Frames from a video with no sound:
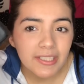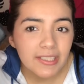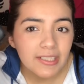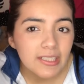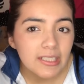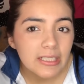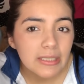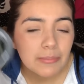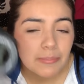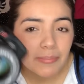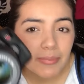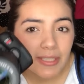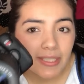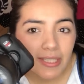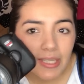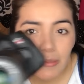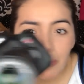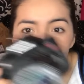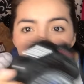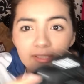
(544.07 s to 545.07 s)
it up, being
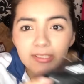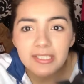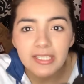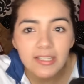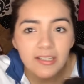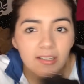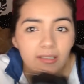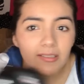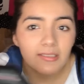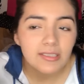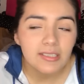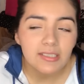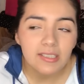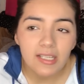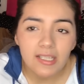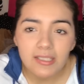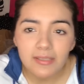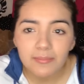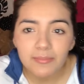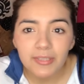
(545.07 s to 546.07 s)
able to take all these
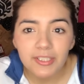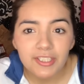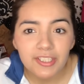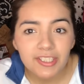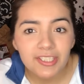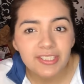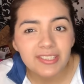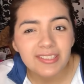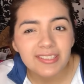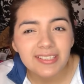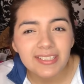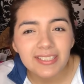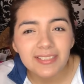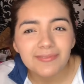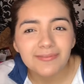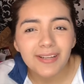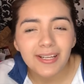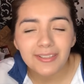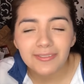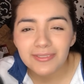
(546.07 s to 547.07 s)
awesome pictures and
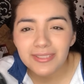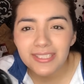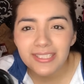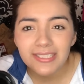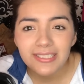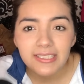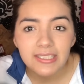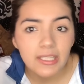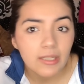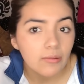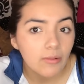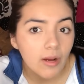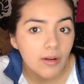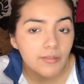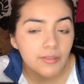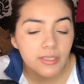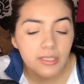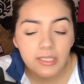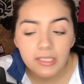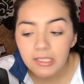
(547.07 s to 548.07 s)
stuff, I don't see anything wrong
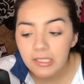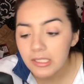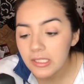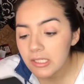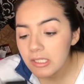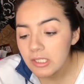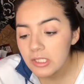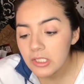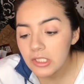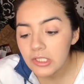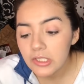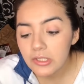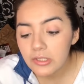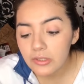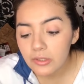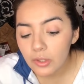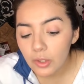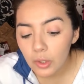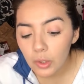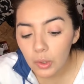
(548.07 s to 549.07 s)
with it.
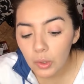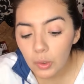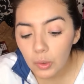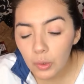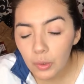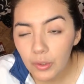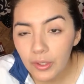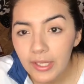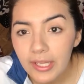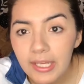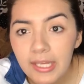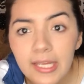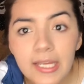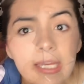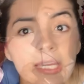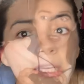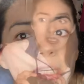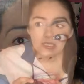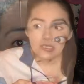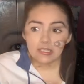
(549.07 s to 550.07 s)
So
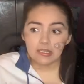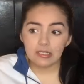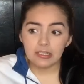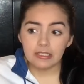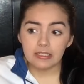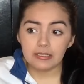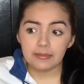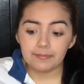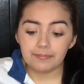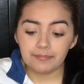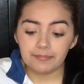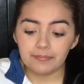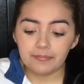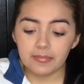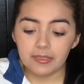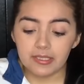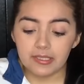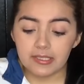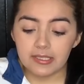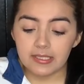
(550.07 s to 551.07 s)
yeah,
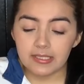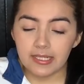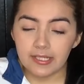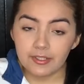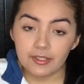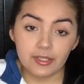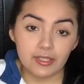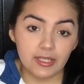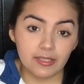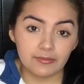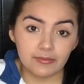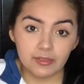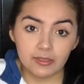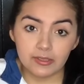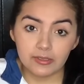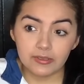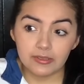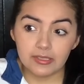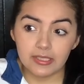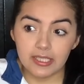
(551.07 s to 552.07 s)
but it's an
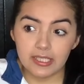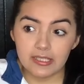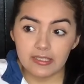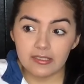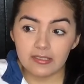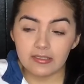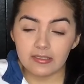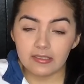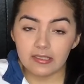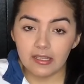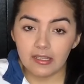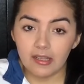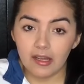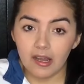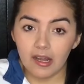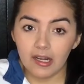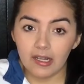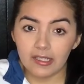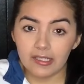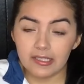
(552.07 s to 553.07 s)
entry-level
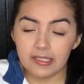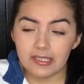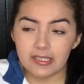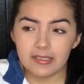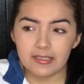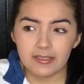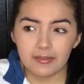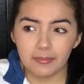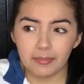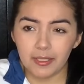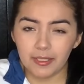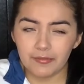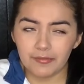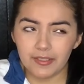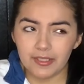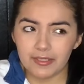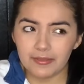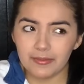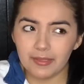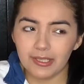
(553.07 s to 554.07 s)
DSLR. It's the
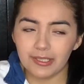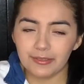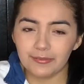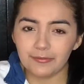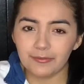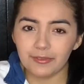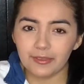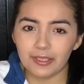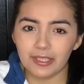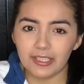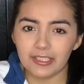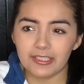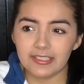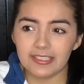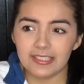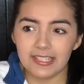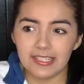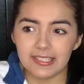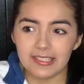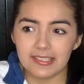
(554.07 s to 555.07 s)
perfect one for
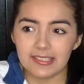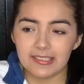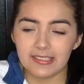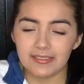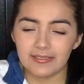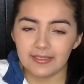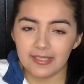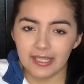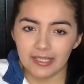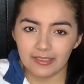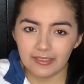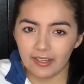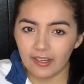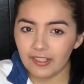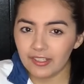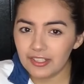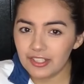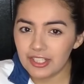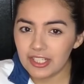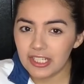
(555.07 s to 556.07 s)
today's new
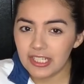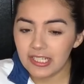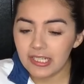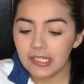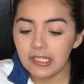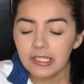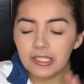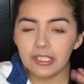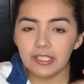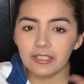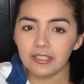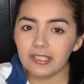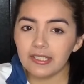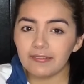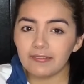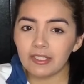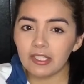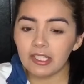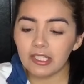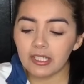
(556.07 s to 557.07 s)
technology. You can
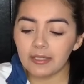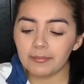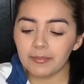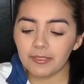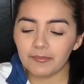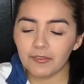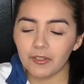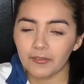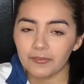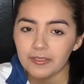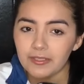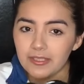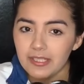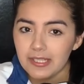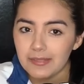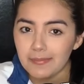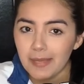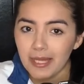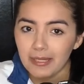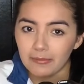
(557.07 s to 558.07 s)
even hook up your phone to
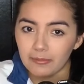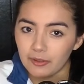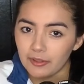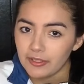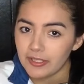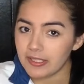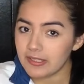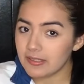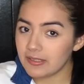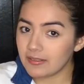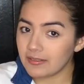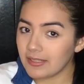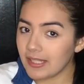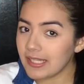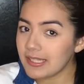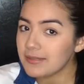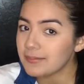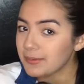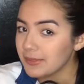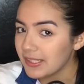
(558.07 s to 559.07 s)
this bad boy, so
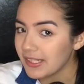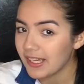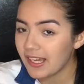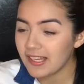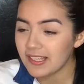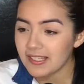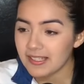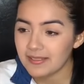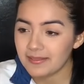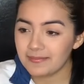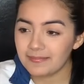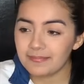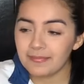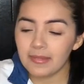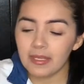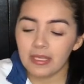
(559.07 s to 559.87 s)
that's pretty awesome,